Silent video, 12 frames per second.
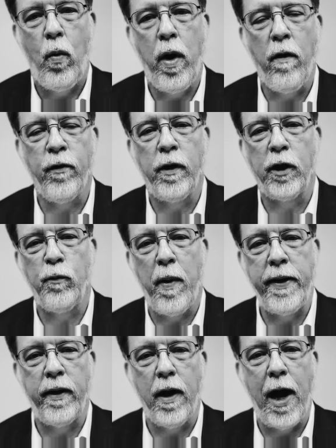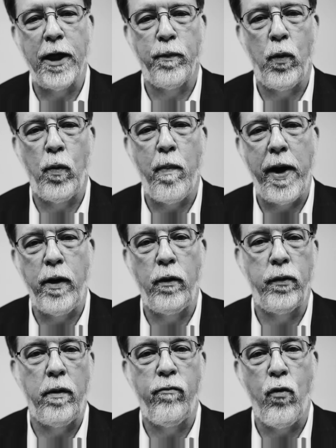We often explain the gospel by
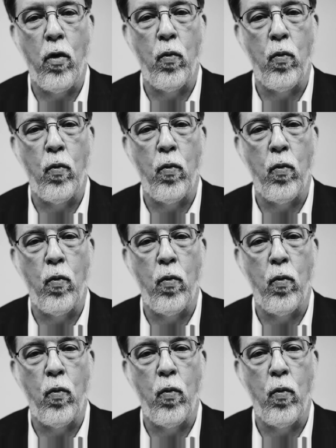using four